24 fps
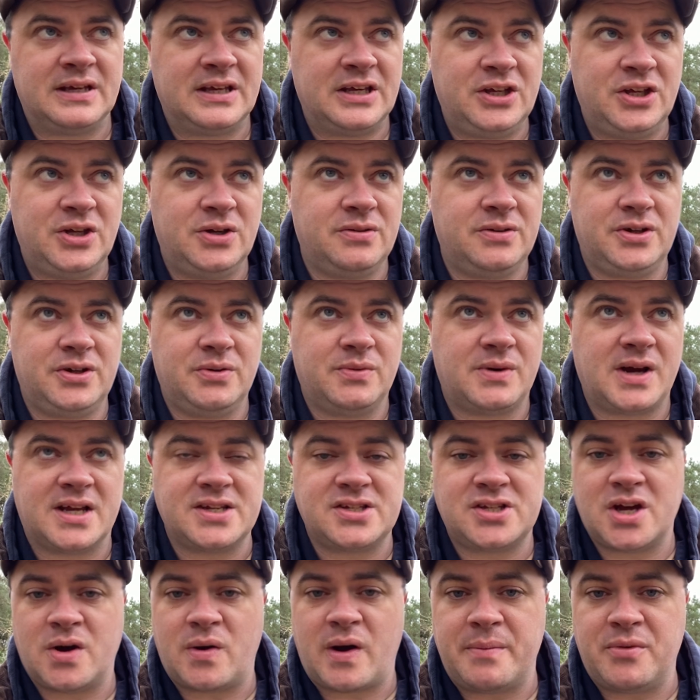you guys
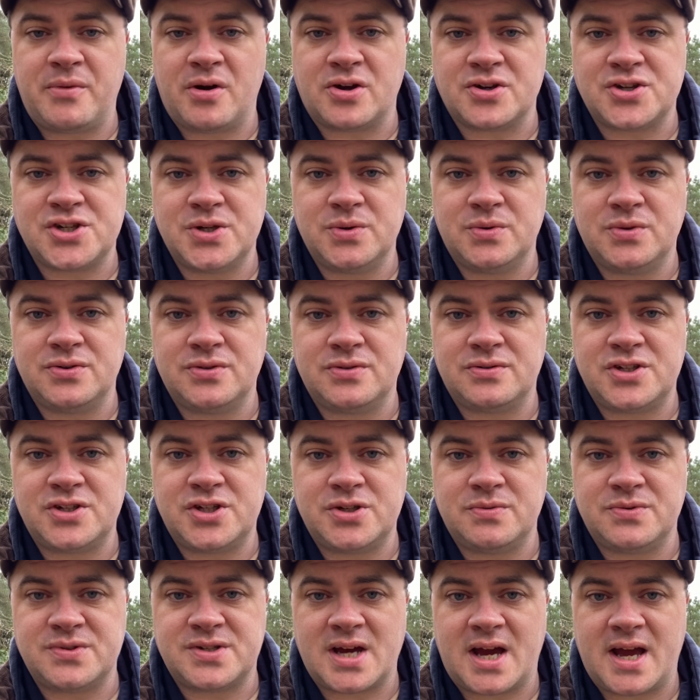know I'm not a suit
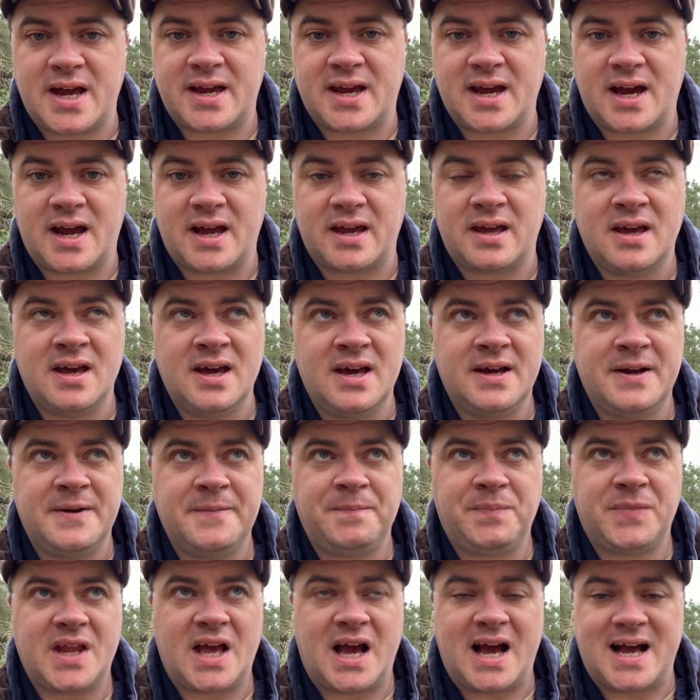and tie guy.
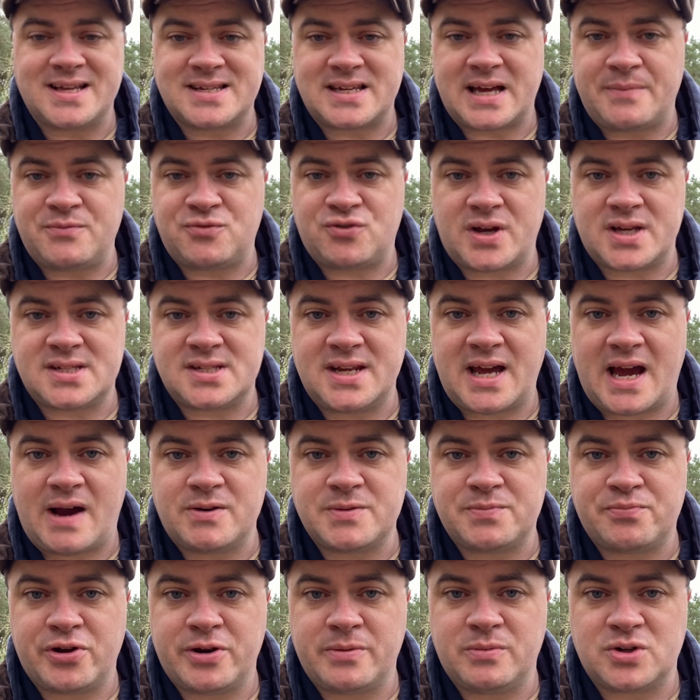As I'm dressed now is
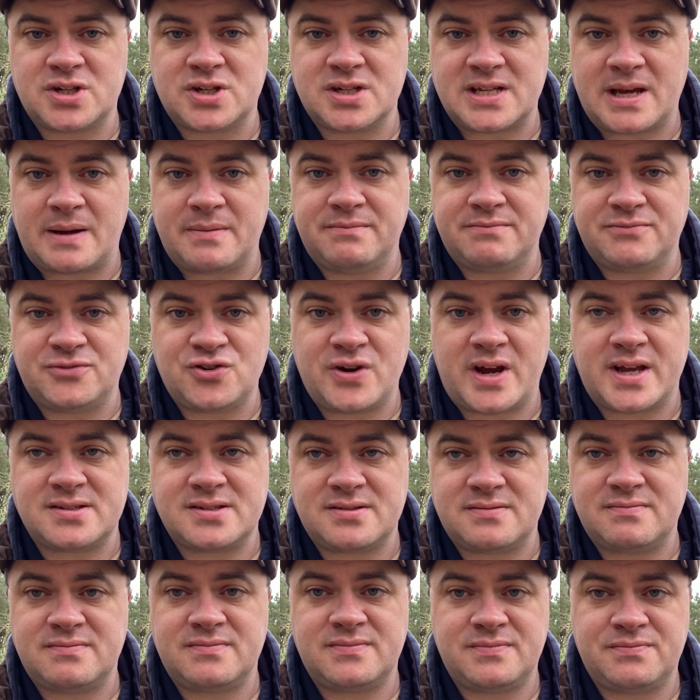pretty much as I'm dressed
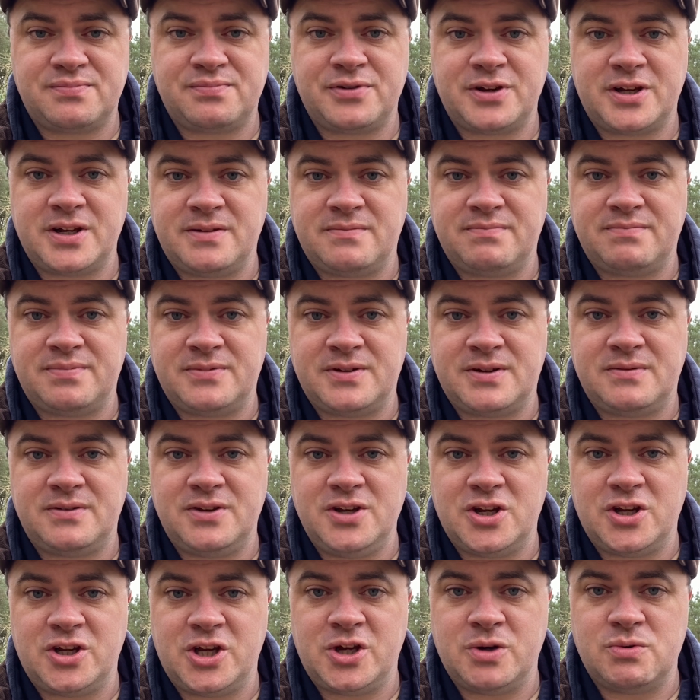pretty,
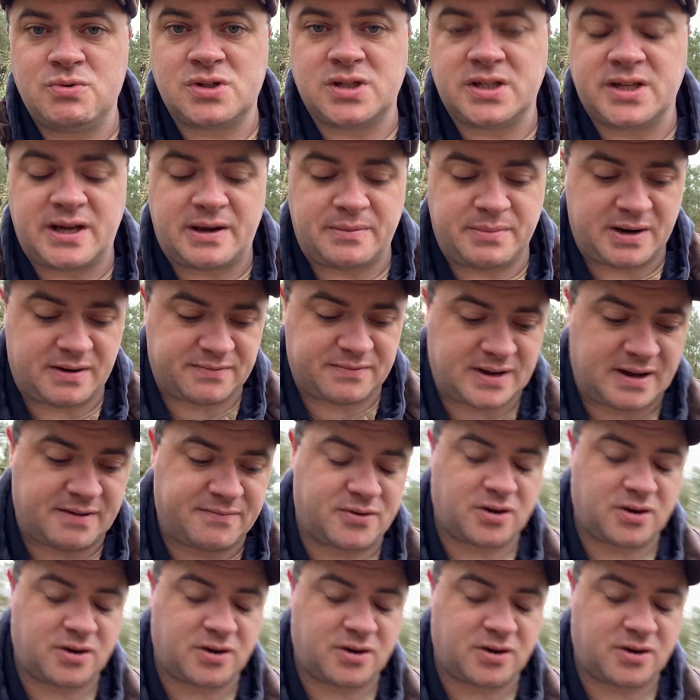you know, usually. I mean, I've